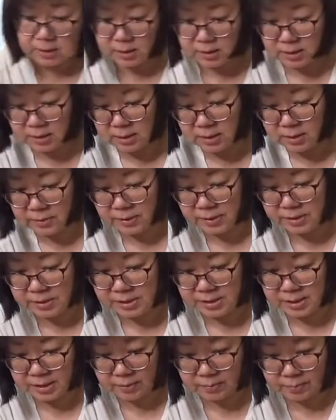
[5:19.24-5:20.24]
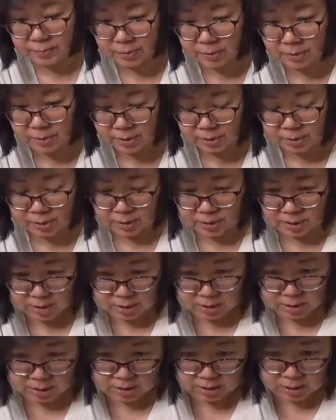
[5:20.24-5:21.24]
here in Singapore.
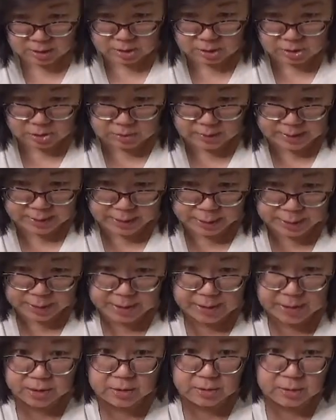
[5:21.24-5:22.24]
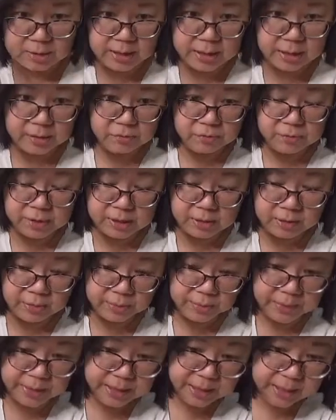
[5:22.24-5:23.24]
So I think you can't run
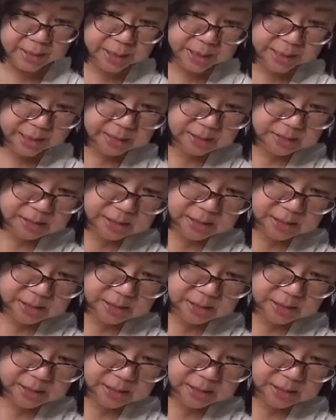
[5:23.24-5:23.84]
away that